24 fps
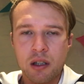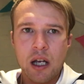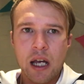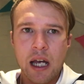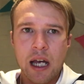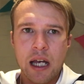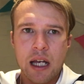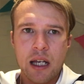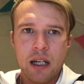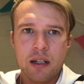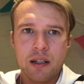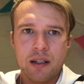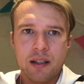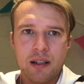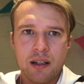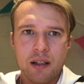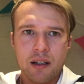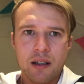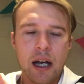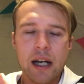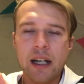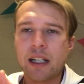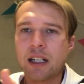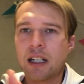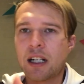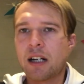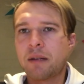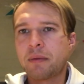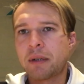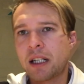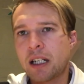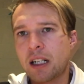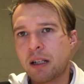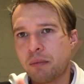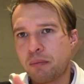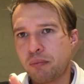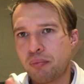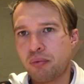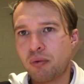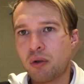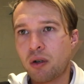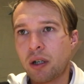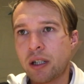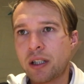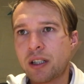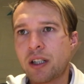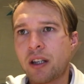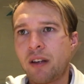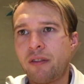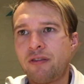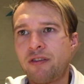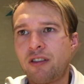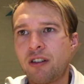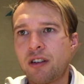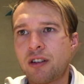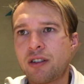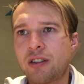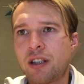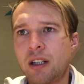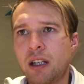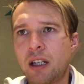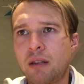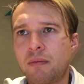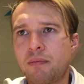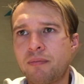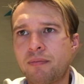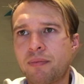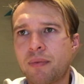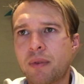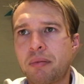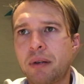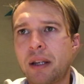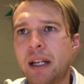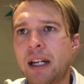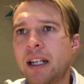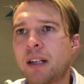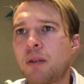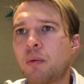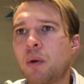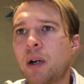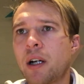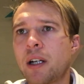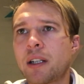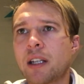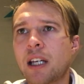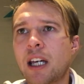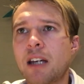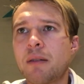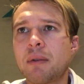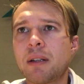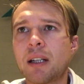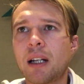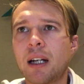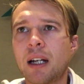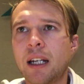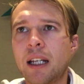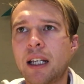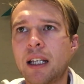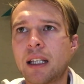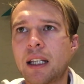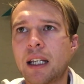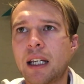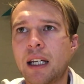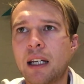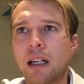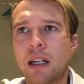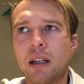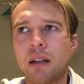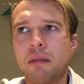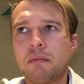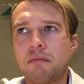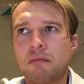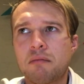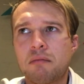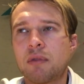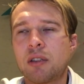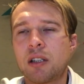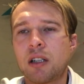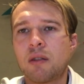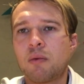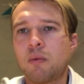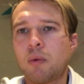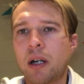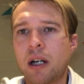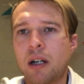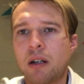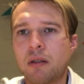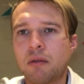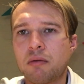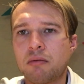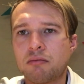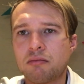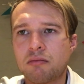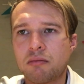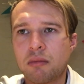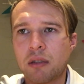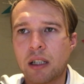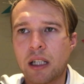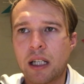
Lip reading: And I ended up getting brought into the first team, played one game in the league here, did well,